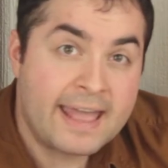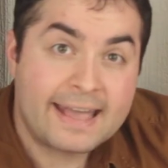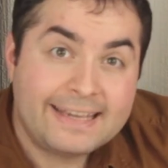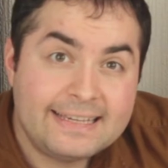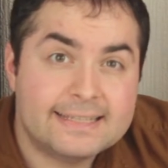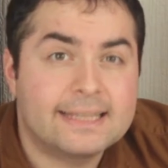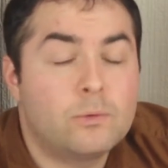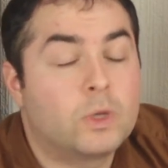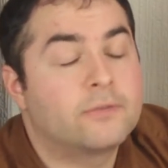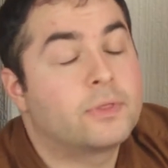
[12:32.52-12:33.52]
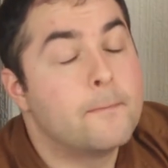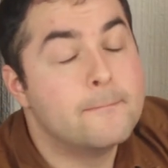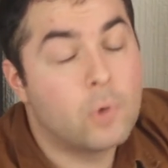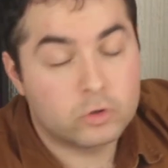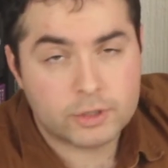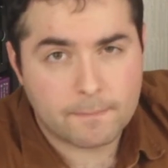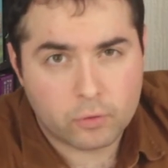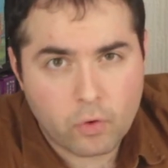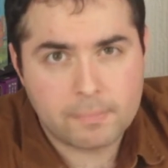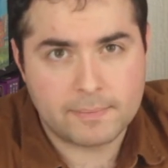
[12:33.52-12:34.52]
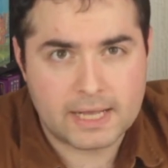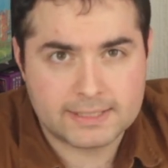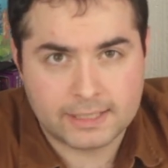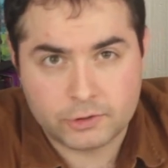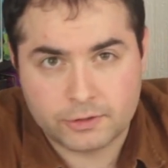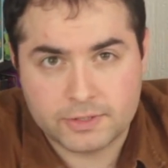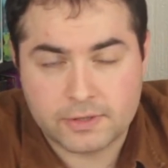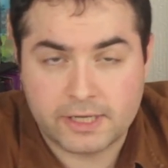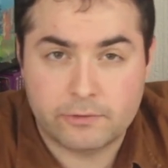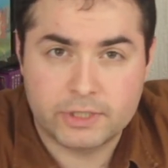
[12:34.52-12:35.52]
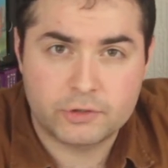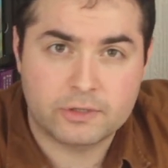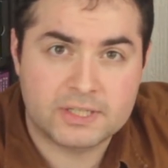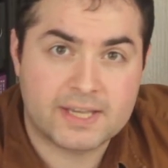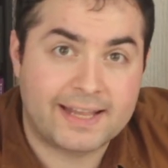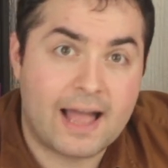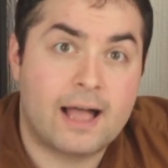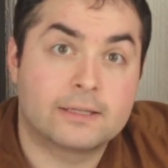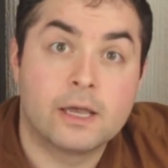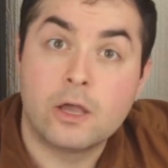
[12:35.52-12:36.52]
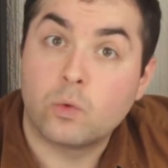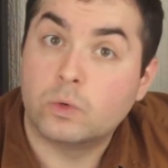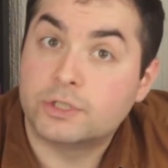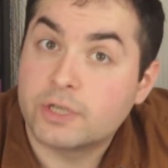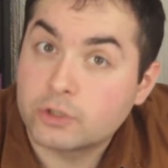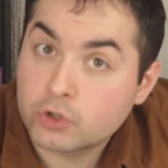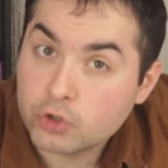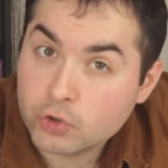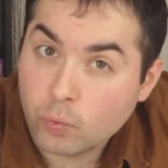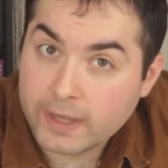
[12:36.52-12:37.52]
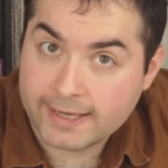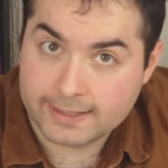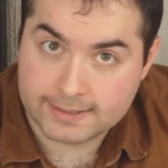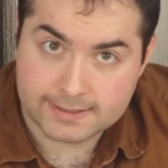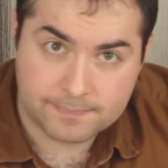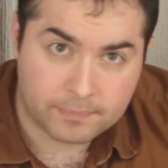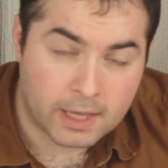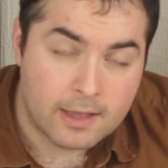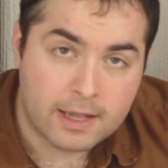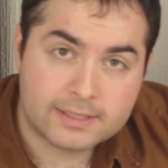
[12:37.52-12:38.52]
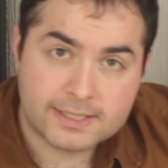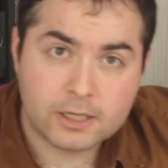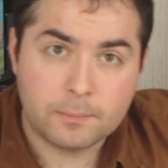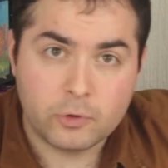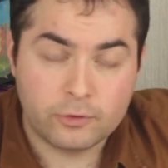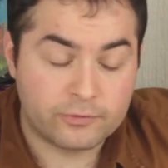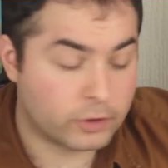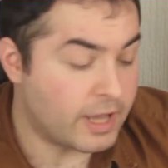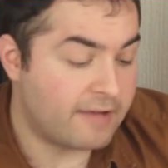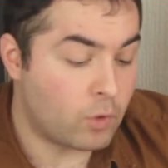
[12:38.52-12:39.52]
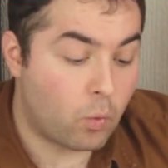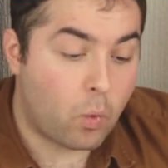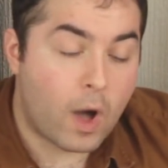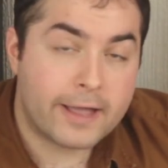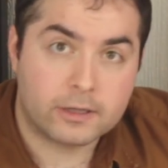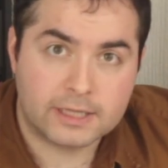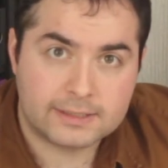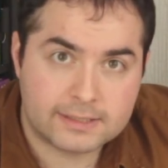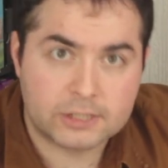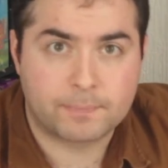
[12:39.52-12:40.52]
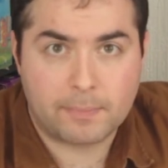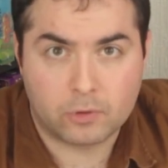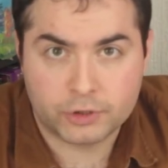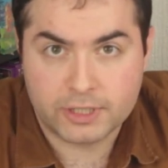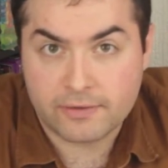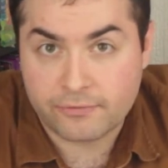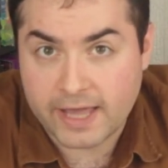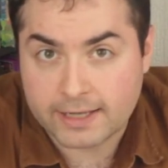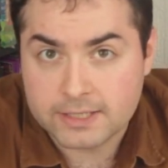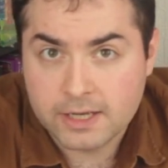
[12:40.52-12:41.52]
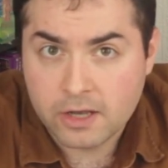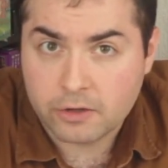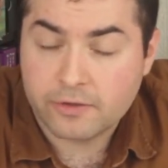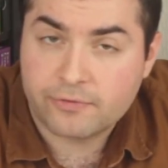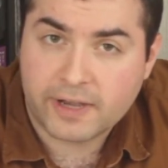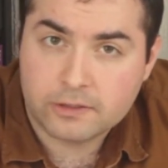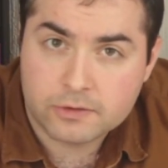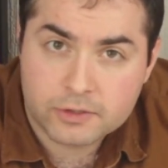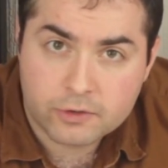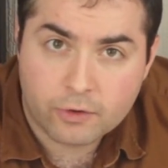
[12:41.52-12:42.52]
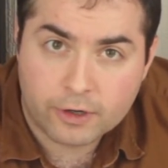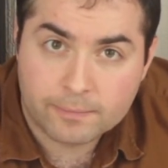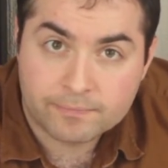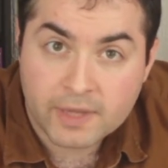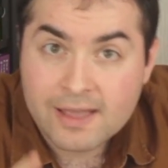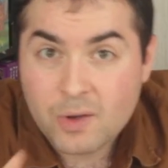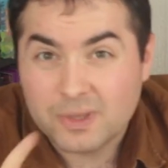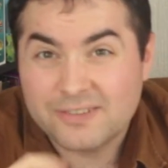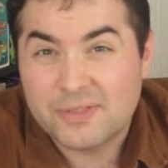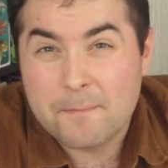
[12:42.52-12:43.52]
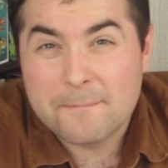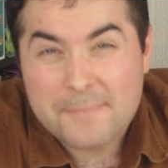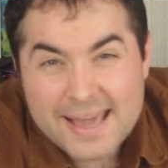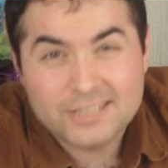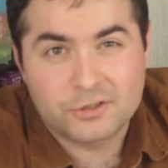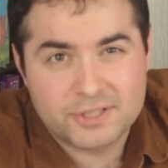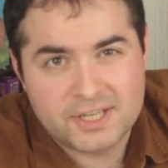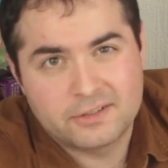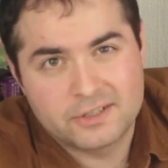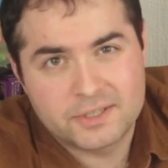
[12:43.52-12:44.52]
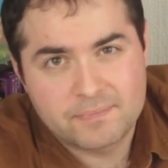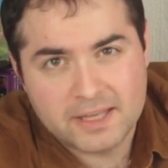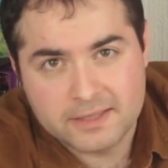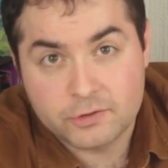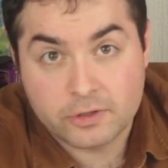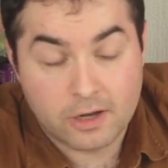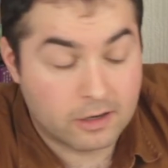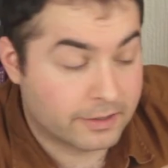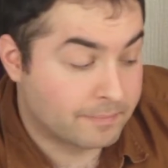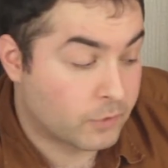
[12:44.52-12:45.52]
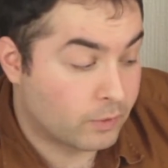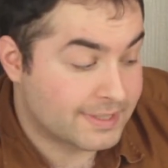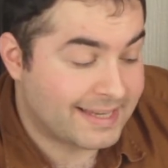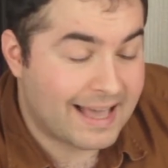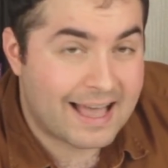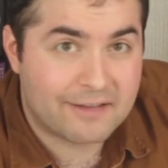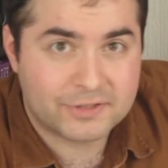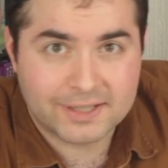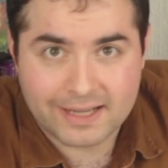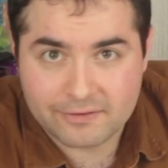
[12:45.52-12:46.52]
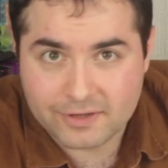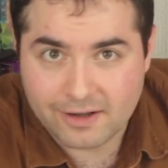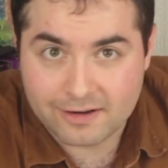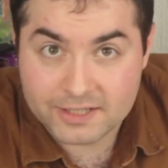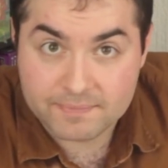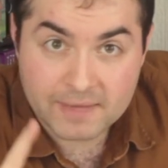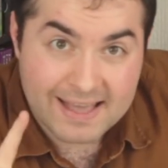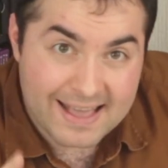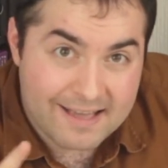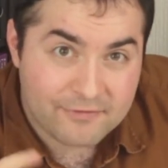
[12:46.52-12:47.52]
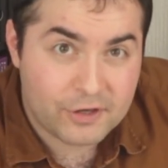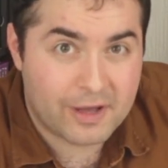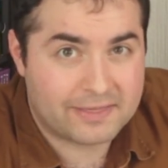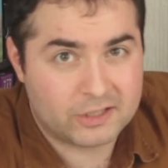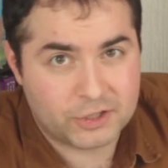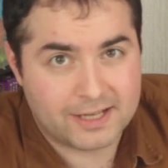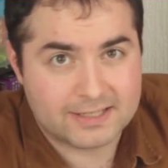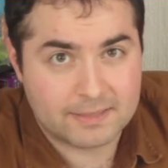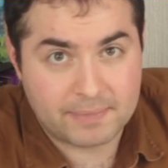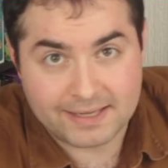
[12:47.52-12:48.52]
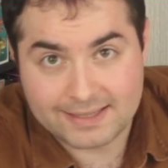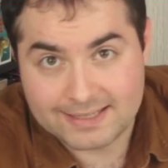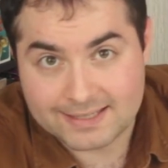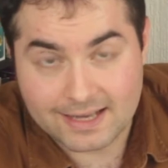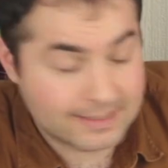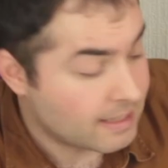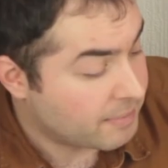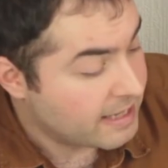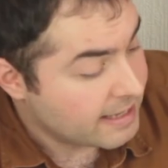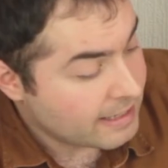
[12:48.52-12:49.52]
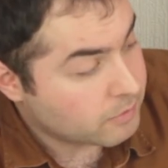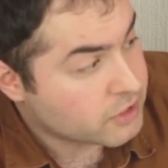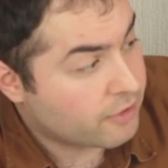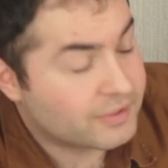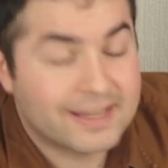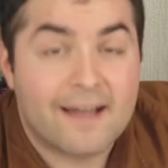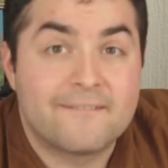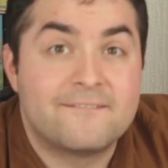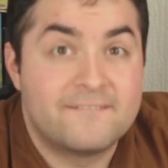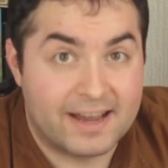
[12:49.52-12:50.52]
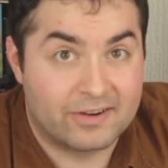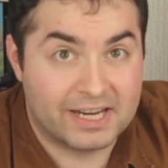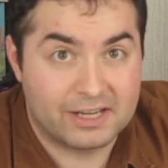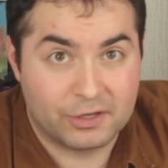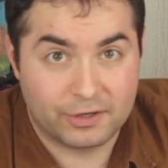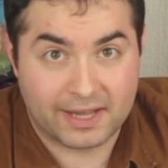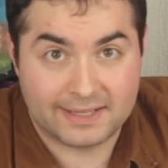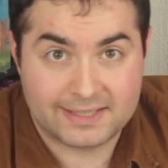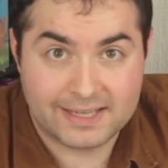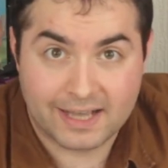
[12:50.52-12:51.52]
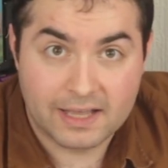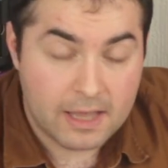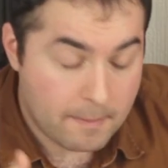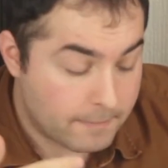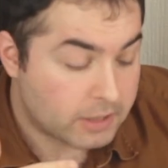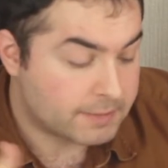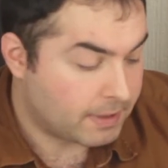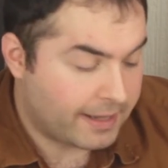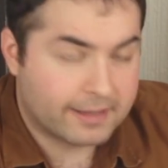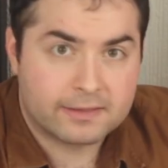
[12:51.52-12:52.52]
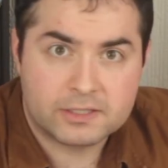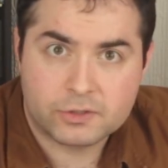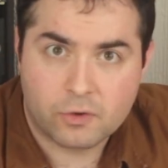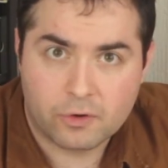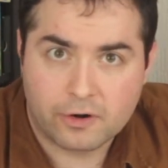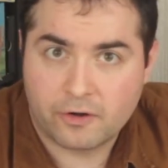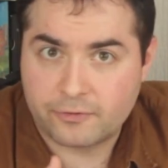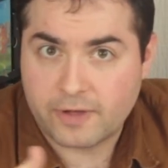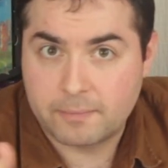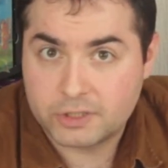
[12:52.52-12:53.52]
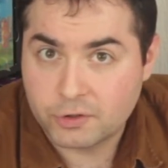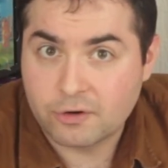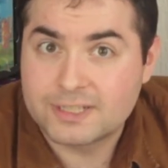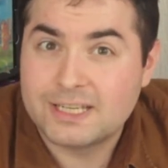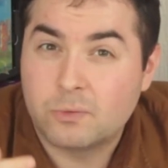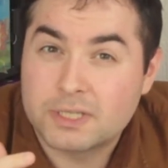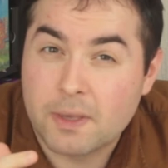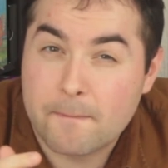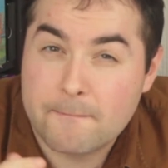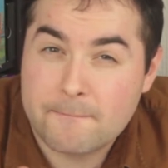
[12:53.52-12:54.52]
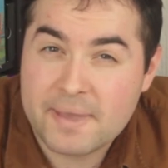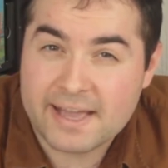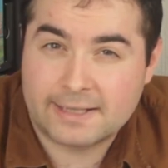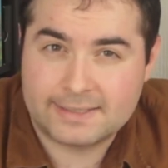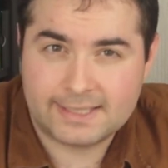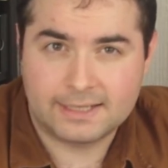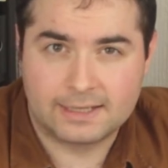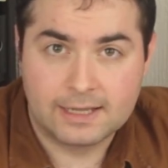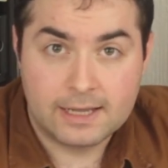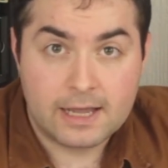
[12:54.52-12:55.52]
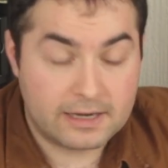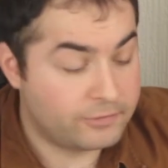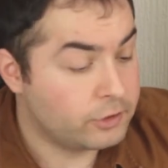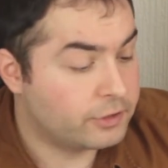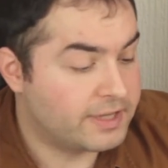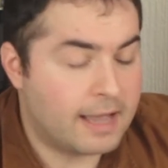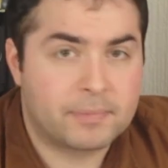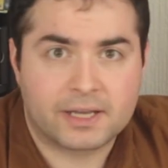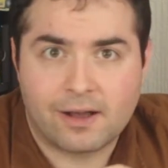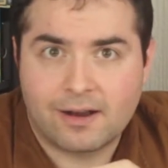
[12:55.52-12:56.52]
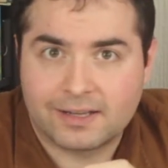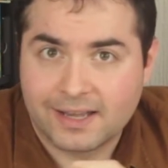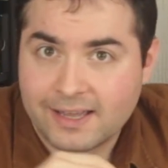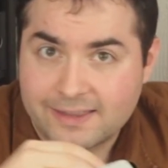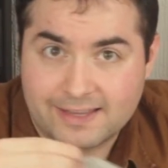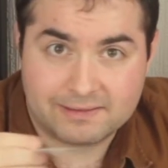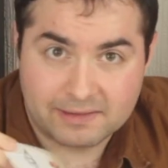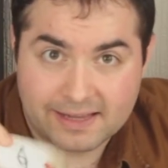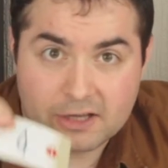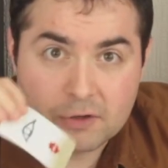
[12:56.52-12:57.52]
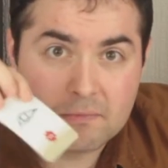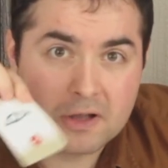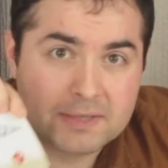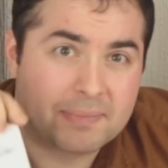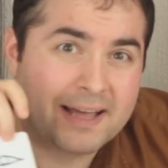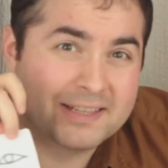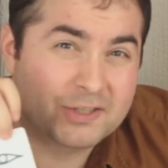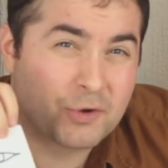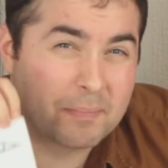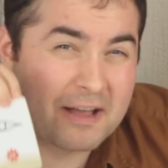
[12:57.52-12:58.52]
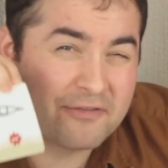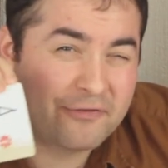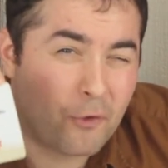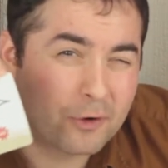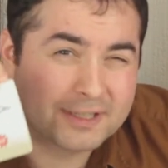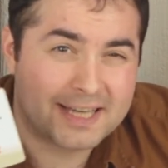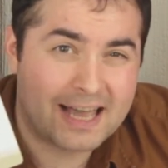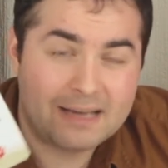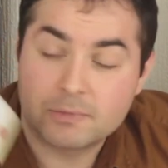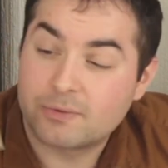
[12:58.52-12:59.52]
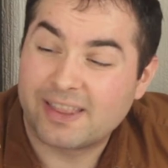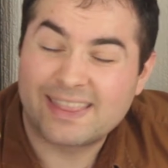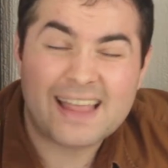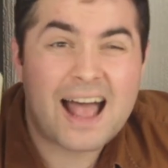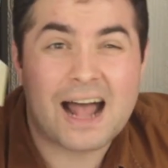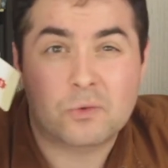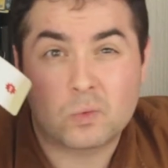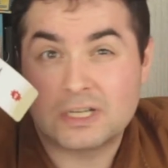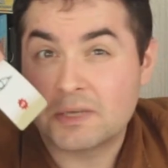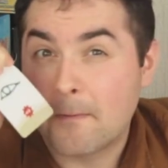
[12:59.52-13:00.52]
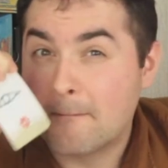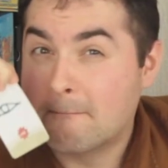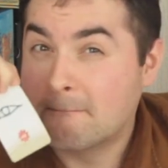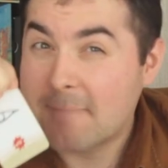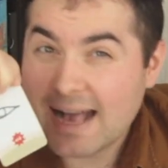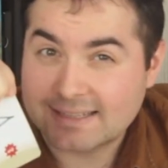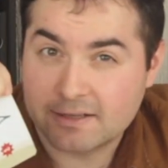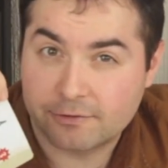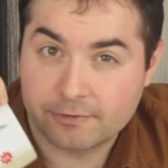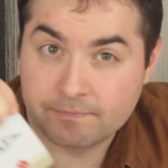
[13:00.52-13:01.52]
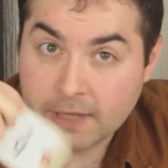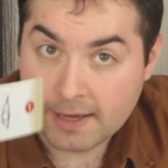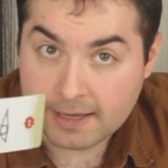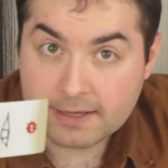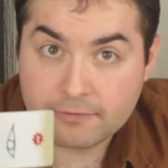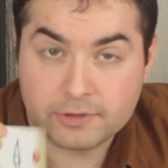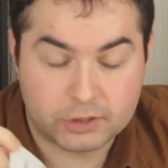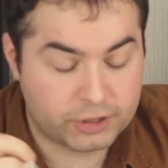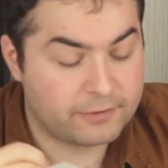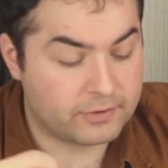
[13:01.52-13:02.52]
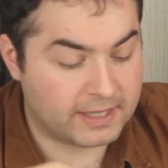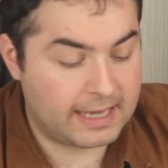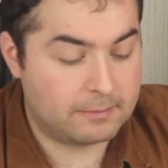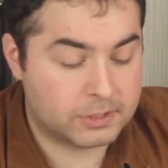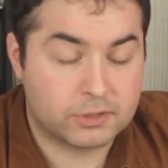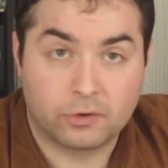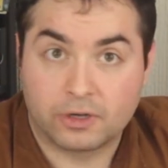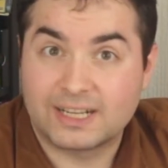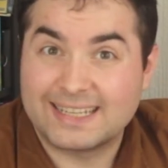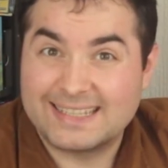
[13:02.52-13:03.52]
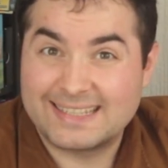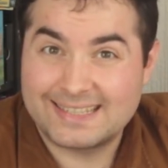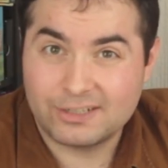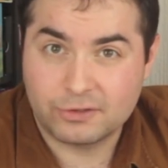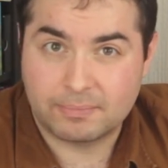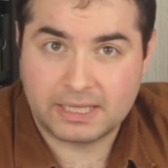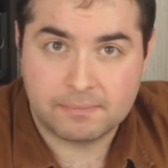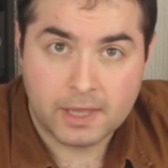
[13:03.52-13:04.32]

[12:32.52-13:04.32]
Easily one of the most problematic issues the original design had was swinginess. A single move could have a wildly disproportionate effect on the final score. One of the major sinners in this regard was the afterlife cards. If you had the chance to pick these guys up, it was often a very good idea. Multiplying the score of a majority was a big deal, and if you could nab the card that let you multiply the score by 4 times, well, that was massive. Enough to shift the game's score considerably.